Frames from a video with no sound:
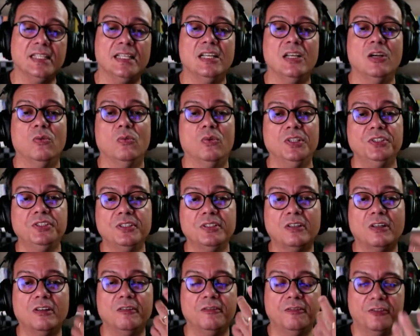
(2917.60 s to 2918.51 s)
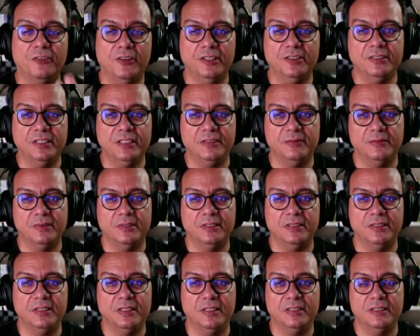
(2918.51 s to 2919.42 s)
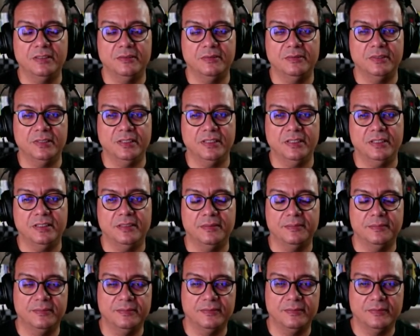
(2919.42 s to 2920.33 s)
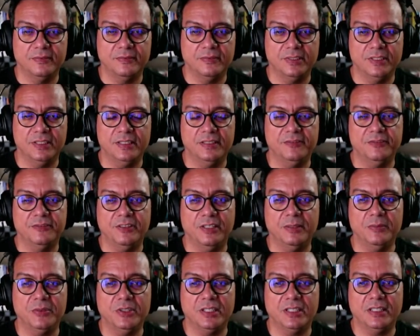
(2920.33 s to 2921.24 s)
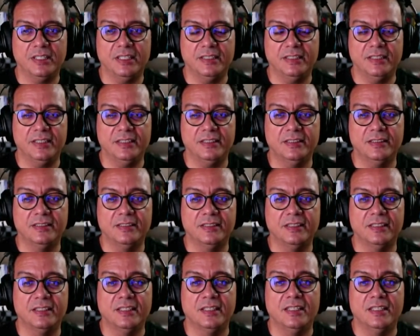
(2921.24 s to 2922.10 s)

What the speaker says: once you're confronted with the framework like this,